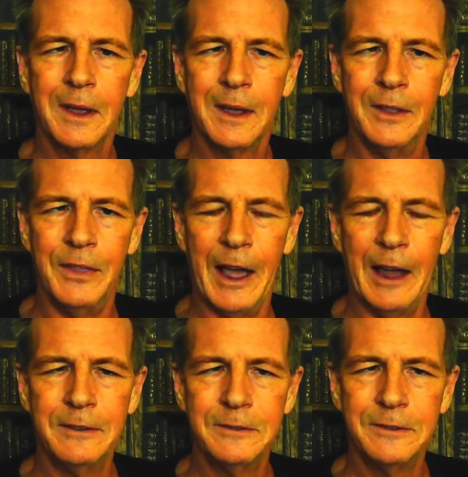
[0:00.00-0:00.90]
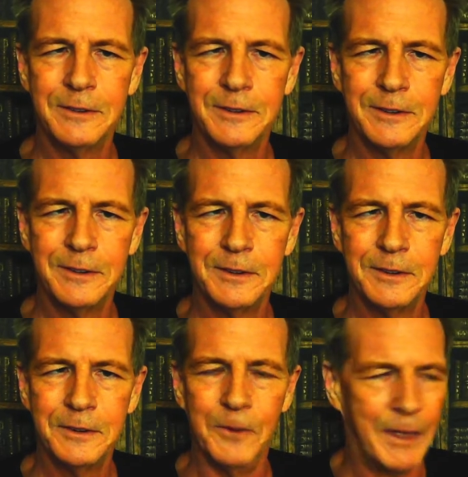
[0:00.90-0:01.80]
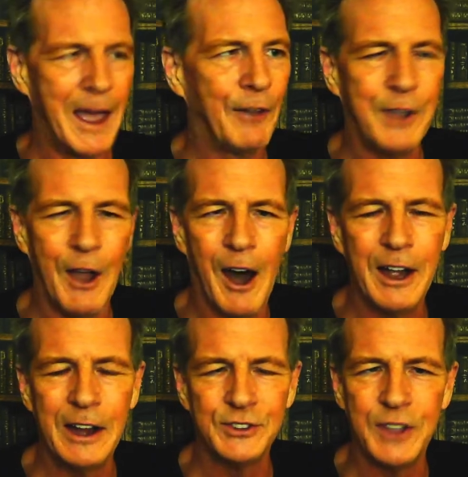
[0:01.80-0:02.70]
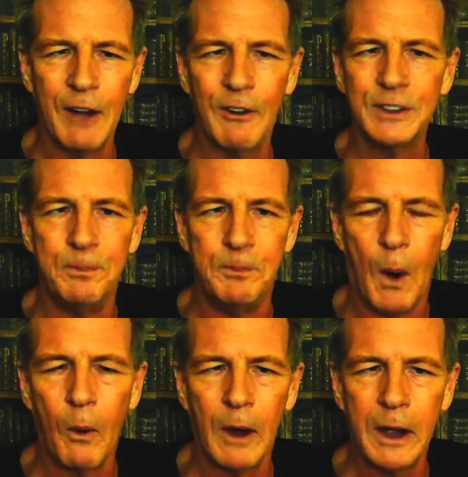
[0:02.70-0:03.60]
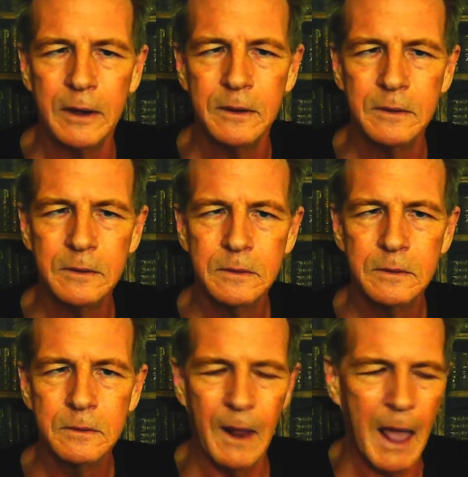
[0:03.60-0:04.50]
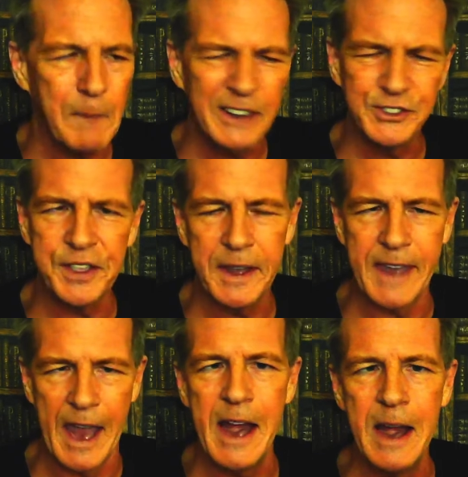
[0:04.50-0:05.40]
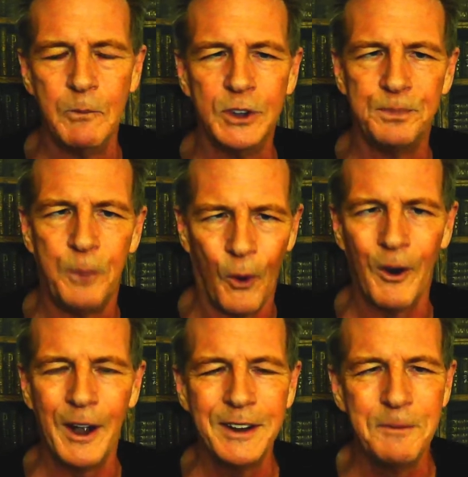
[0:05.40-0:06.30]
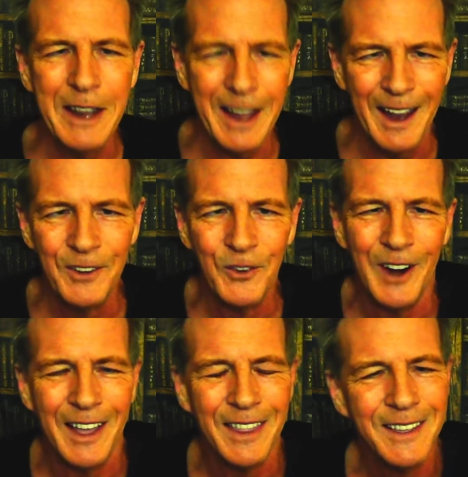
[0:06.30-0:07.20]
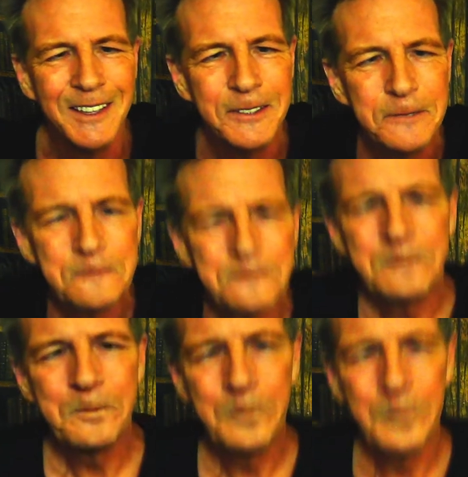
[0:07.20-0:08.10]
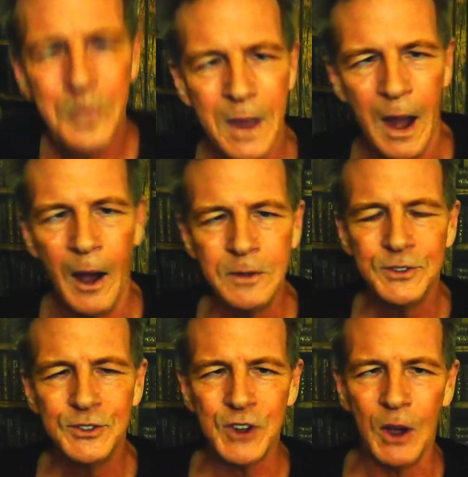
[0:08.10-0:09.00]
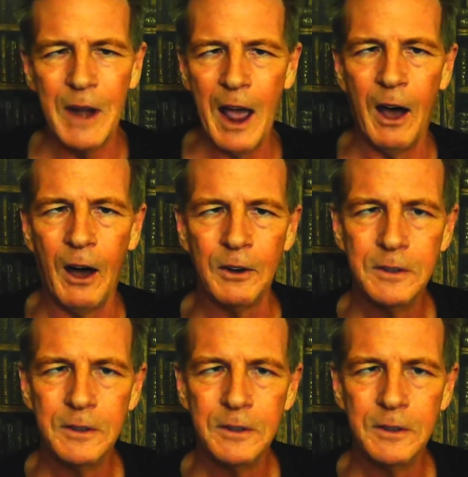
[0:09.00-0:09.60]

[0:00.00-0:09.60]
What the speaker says: that without the audience there, it's boring. Well, that means the game was boring to begin with. You know? So now